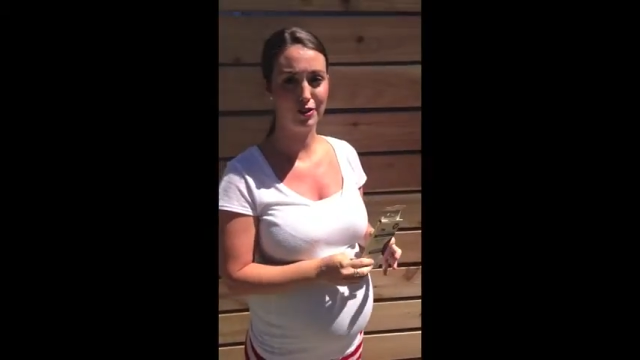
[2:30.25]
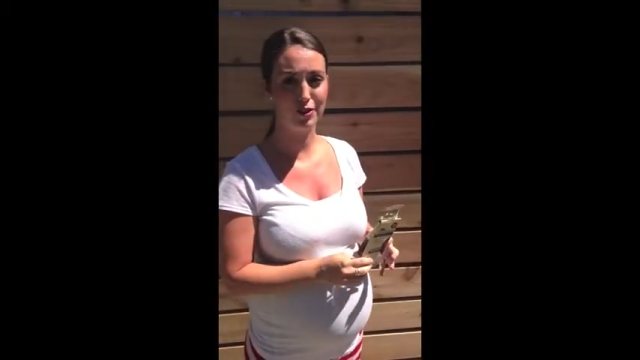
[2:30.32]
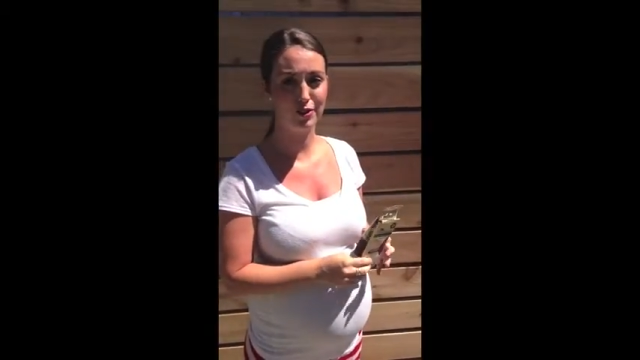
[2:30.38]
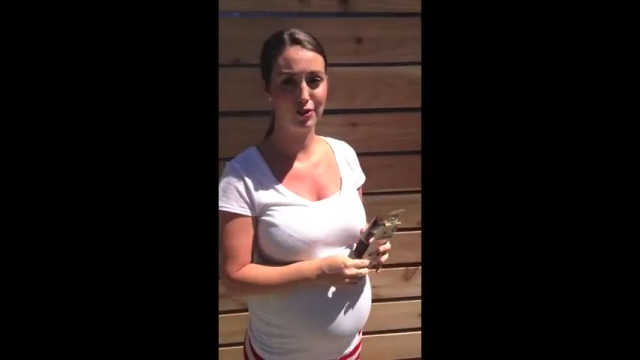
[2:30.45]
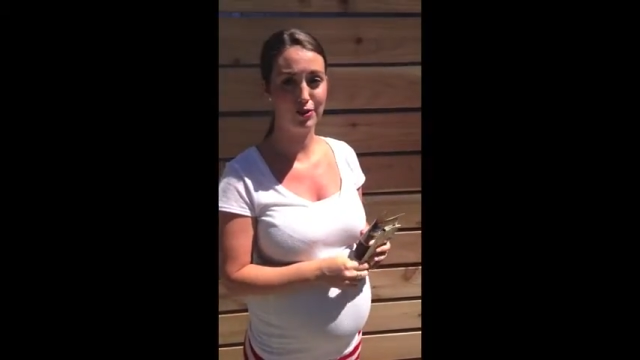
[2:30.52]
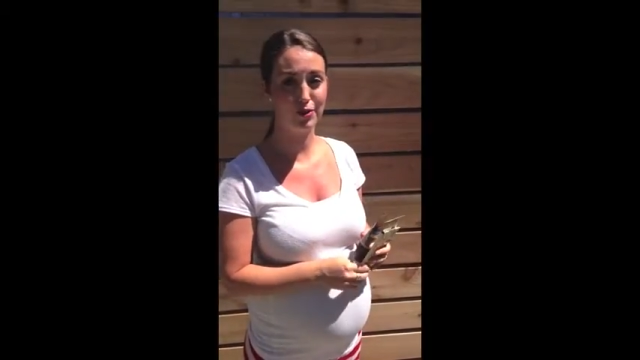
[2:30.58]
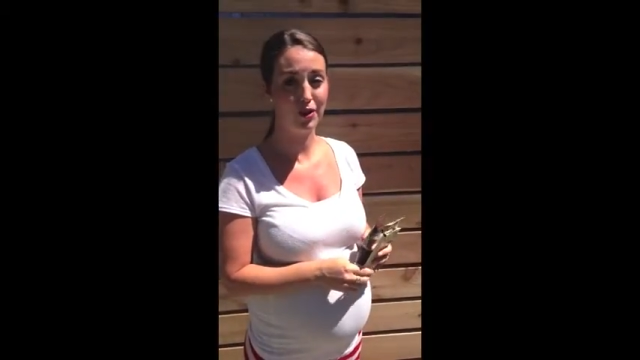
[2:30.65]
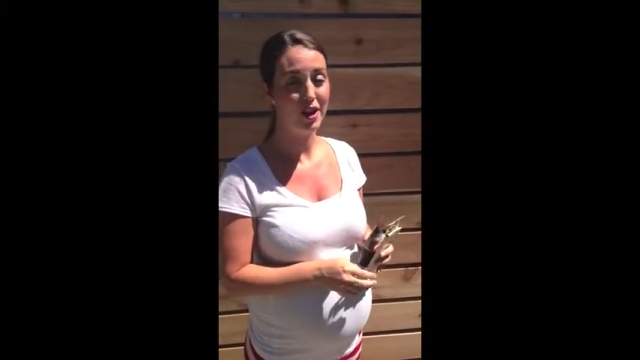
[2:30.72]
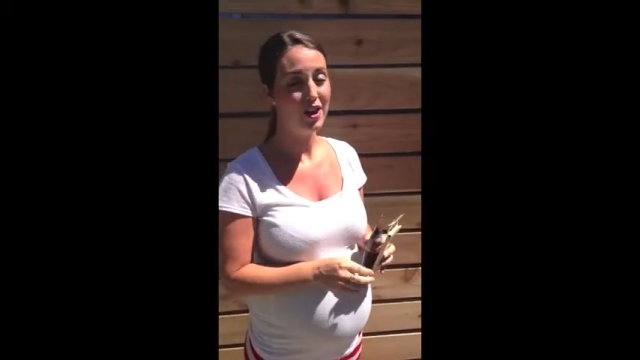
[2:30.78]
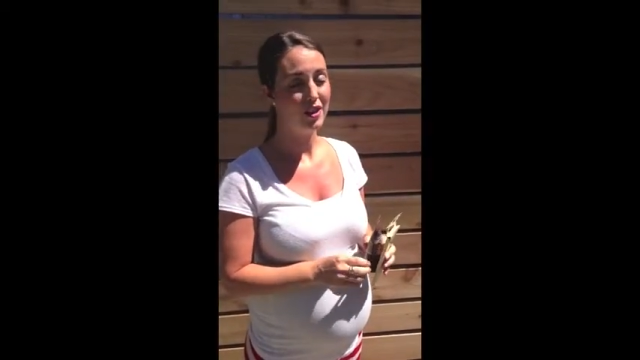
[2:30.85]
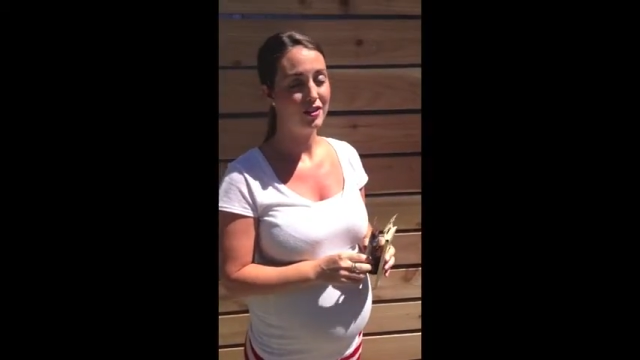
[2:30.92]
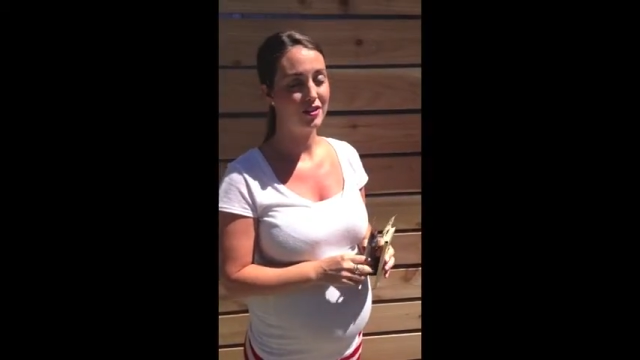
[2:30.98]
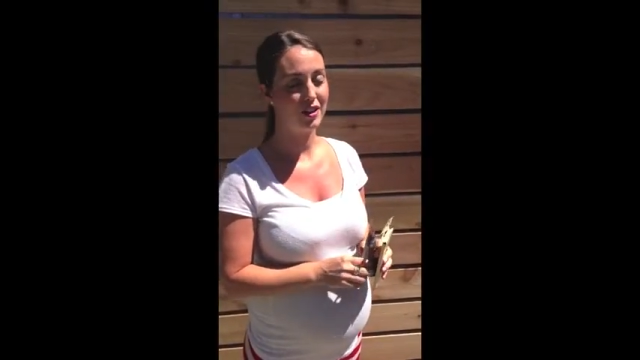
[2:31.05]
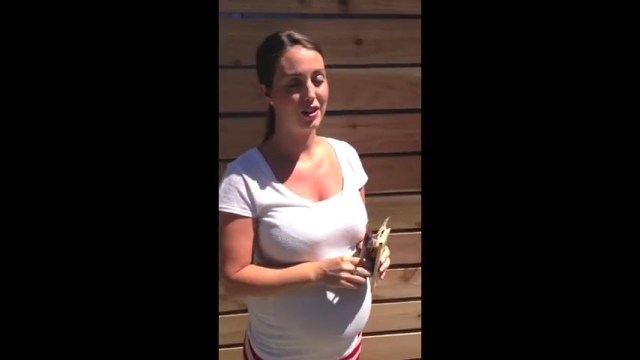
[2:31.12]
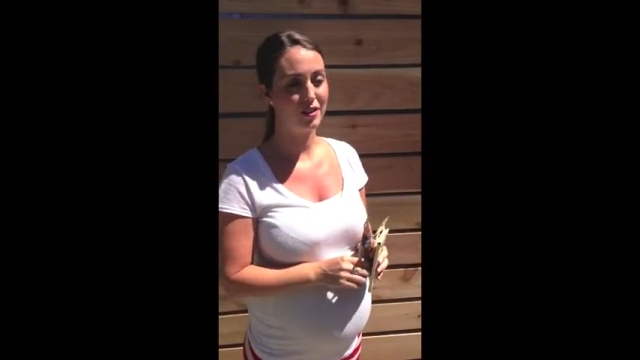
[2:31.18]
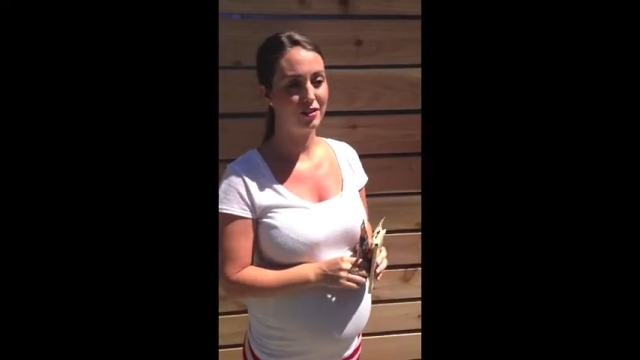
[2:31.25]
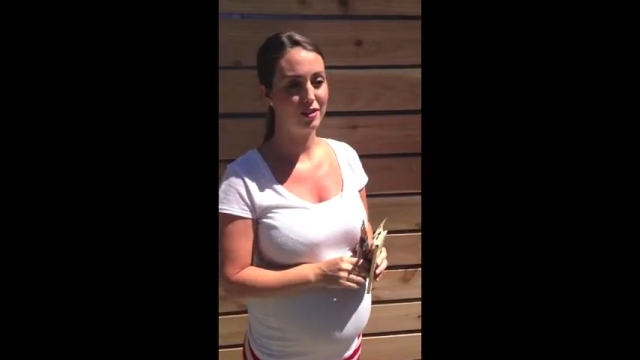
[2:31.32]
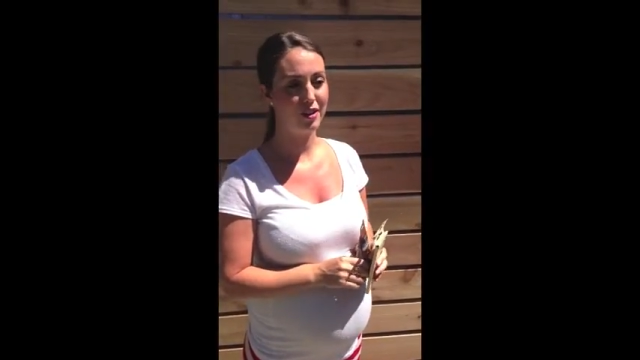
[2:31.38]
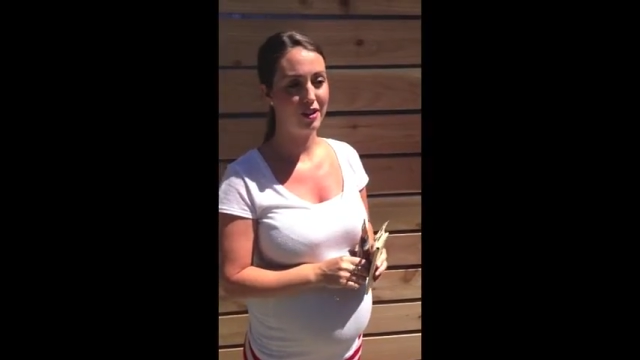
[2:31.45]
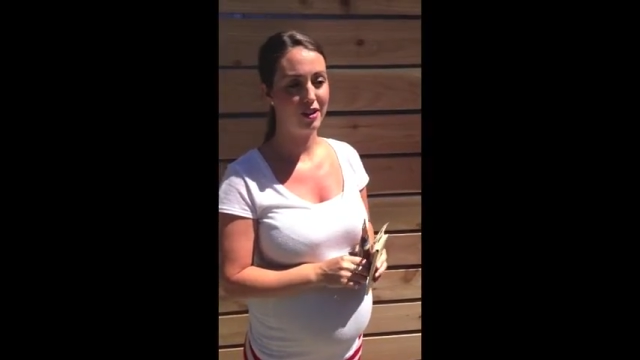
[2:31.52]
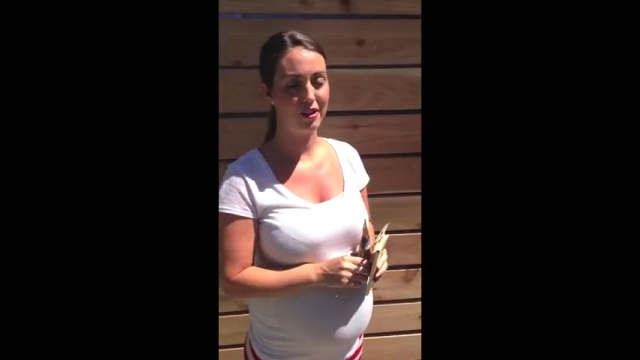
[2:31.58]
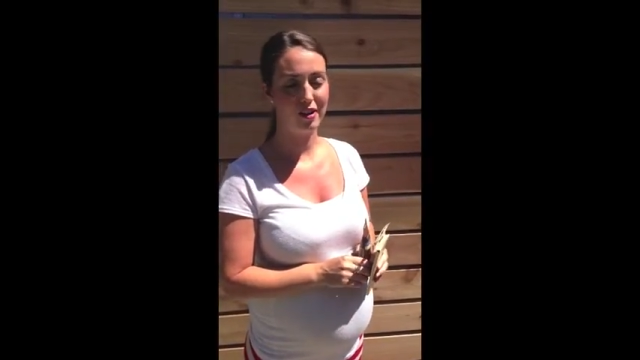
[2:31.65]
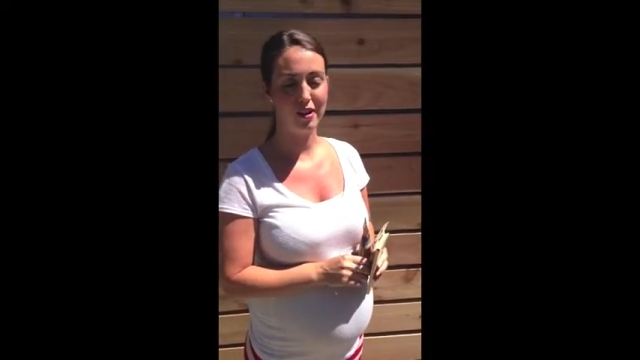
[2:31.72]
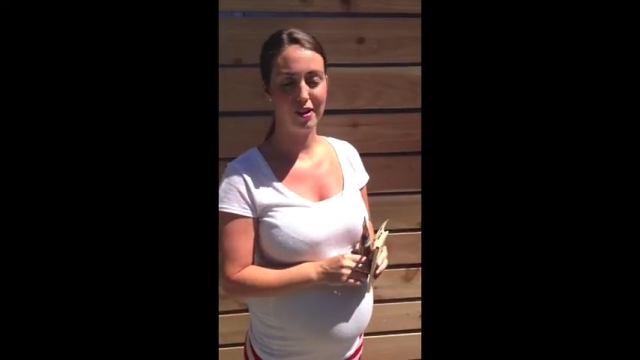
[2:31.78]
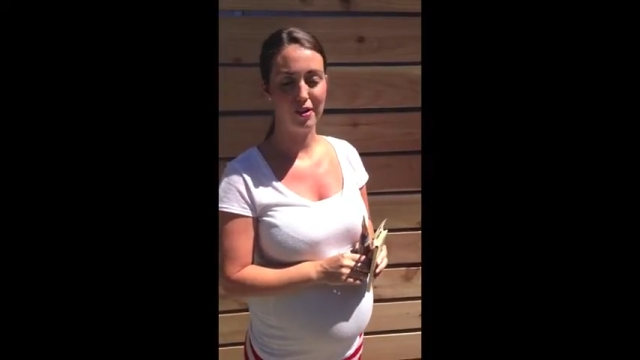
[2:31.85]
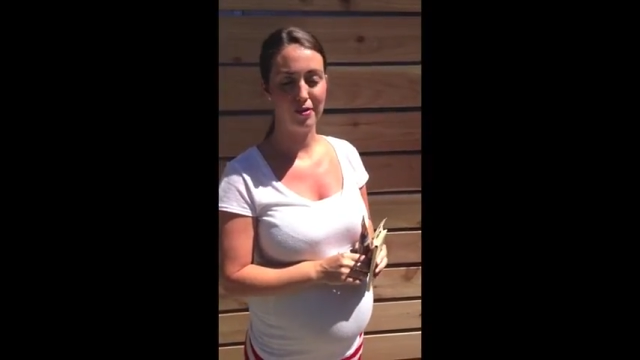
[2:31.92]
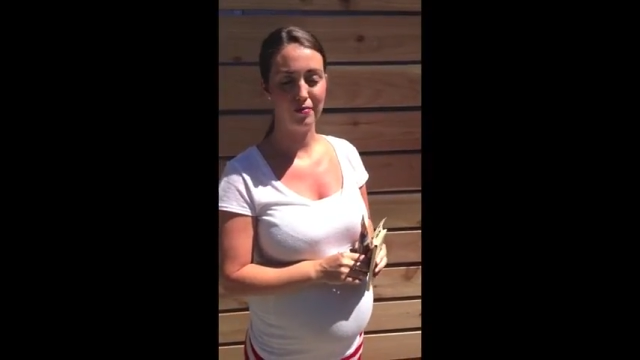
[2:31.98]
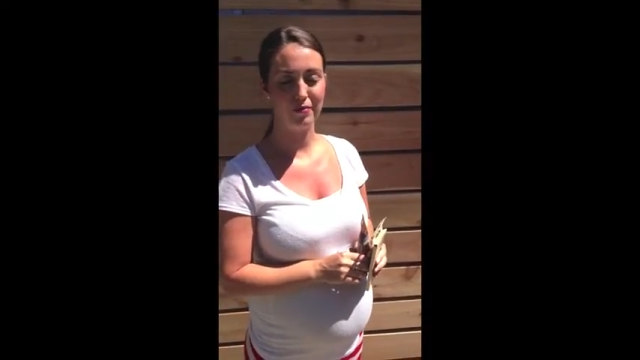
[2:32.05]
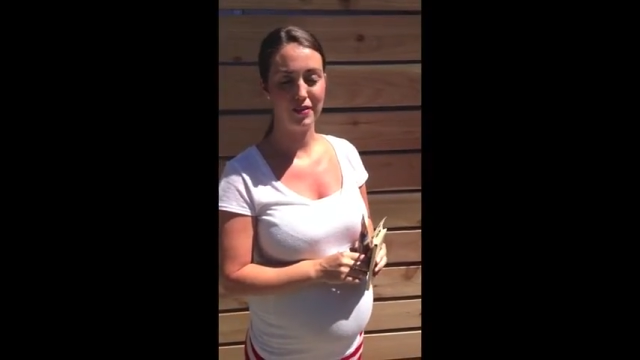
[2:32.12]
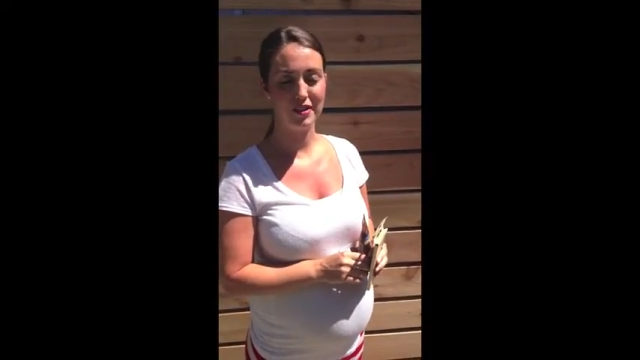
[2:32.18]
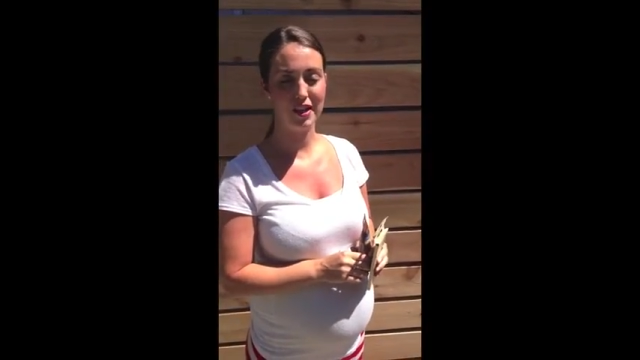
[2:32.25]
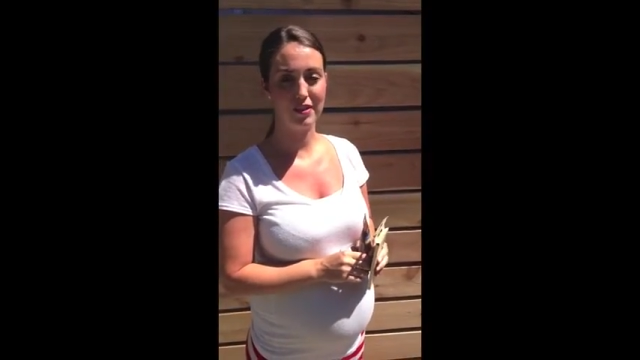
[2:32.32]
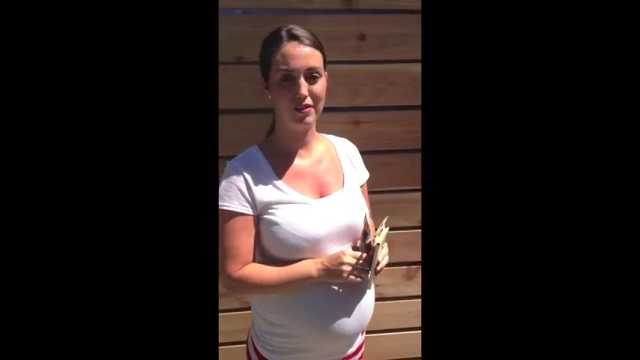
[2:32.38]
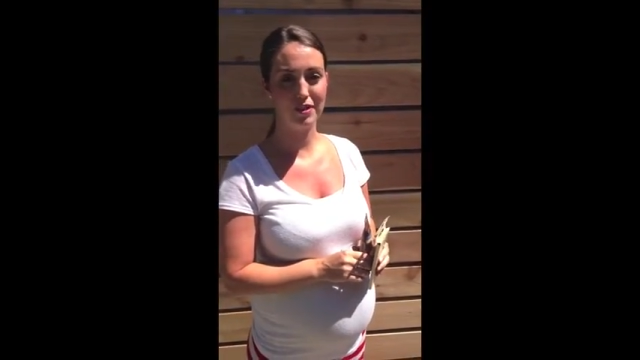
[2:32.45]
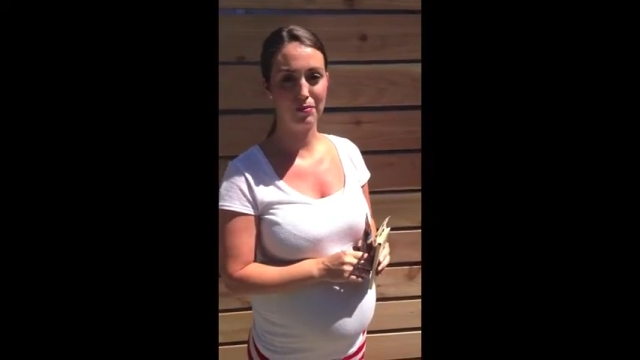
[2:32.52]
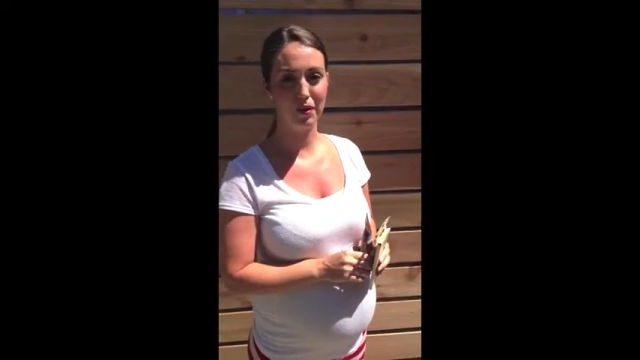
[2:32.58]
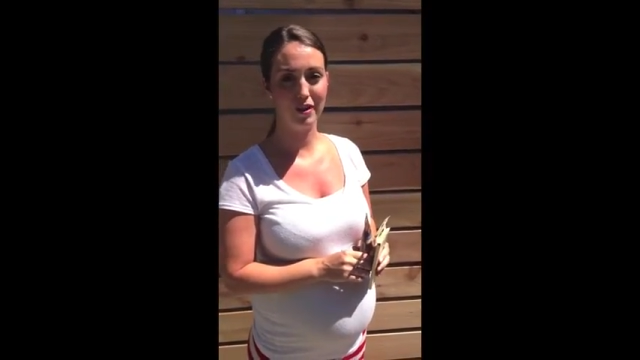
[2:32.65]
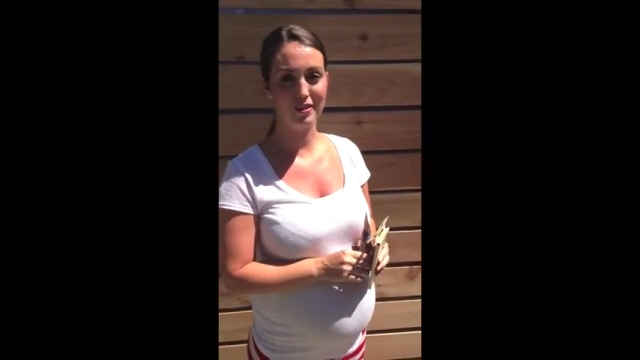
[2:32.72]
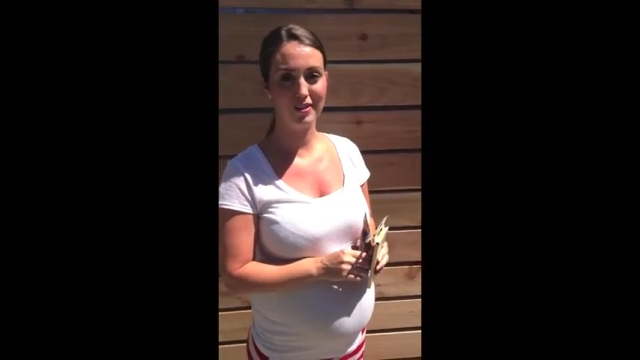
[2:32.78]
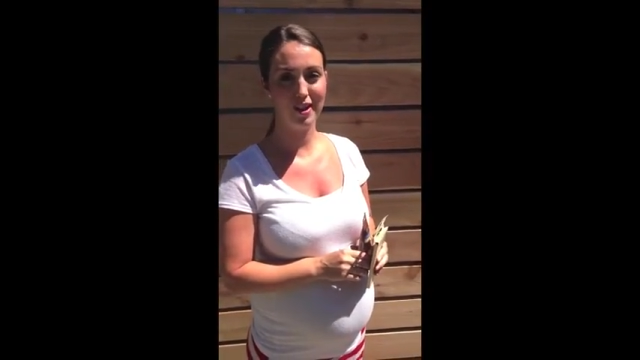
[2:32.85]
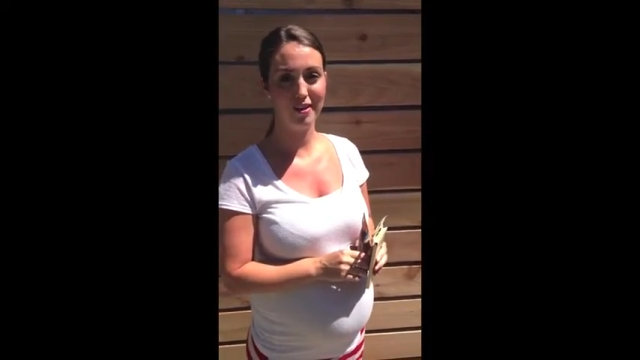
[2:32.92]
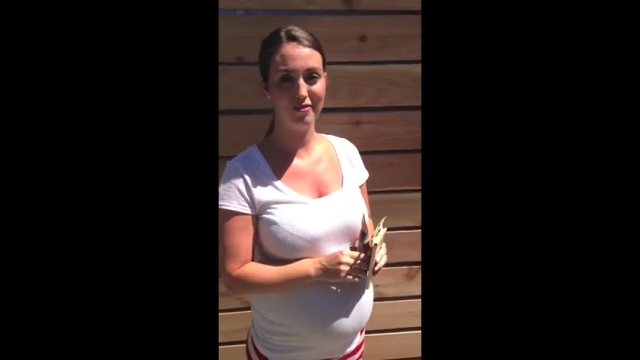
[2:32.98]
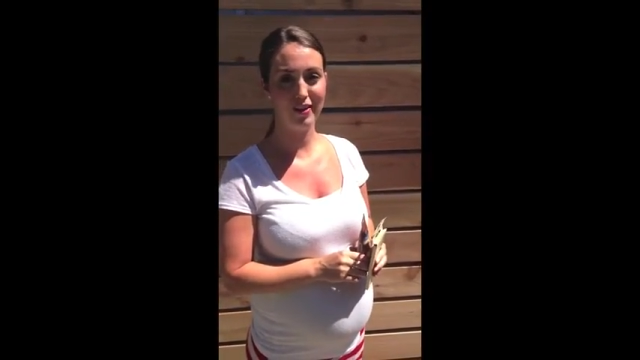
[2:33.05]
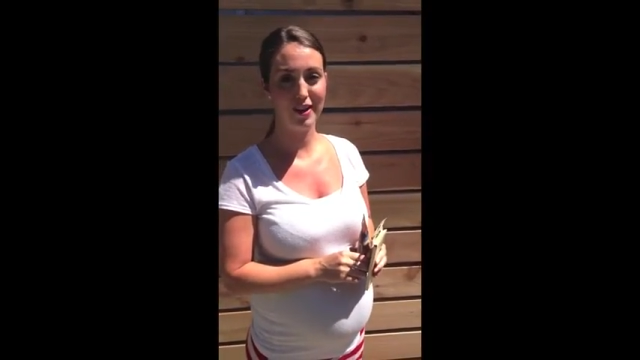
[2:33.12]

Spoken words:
to sand the spots off,